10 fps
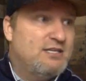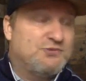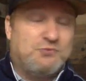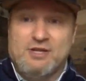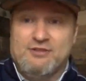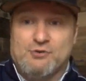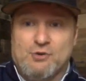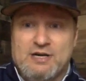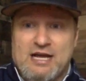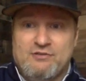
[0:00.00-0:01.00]
I just want to
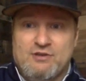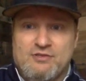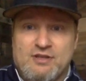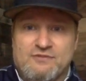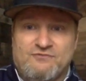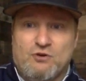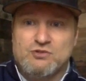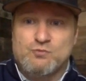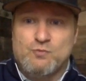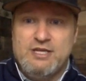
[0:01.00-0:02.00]
throw it out there that the
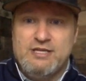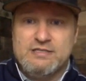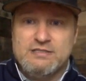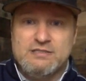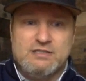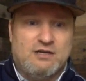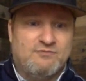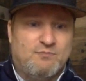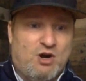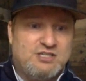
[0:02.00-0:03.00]
first week
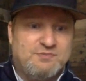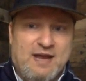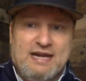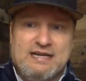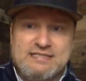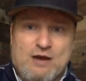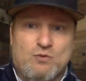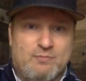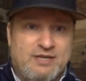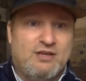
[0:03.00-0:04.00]
of March Madness, I
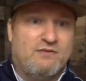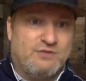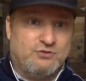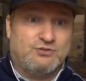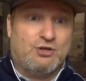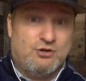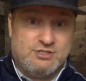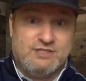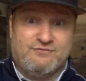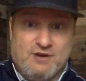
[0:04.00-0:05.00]
will be there for those
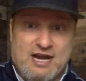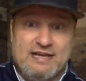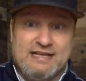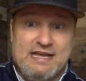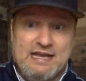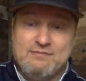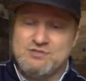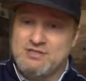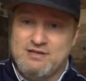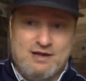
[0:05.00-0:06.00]
Thursday, Friday
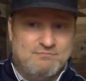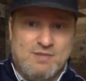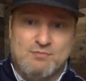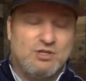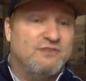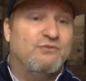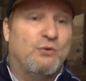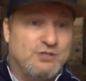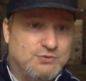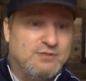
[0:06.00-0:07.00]
games. I'm looking
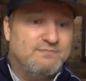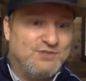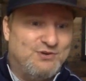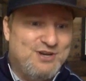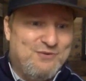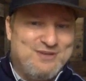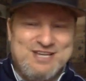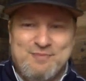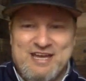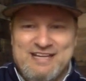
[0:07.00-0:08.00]
forward to it. So
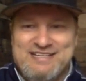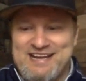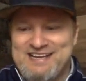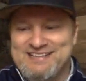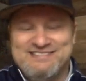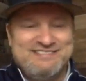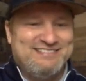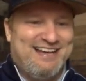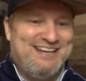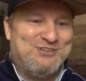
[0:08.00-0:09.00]
what's up, Ed Day?
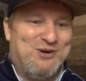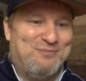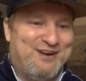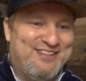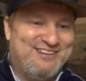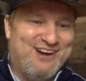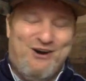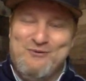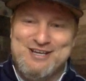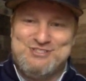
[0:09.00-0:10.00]
How you doing, brother?
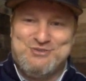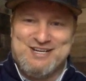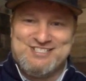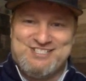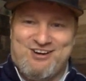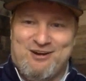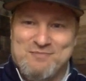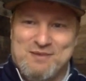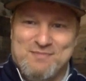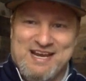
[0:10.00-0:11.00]
Always dressed
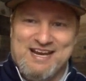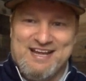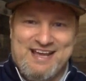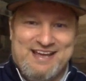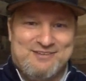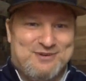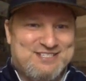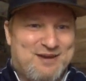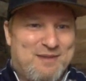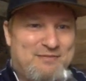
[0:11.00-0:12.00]
sharp, my man. Ed,
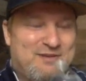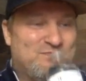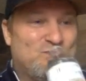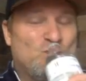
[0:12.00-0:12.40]
what's up, baby?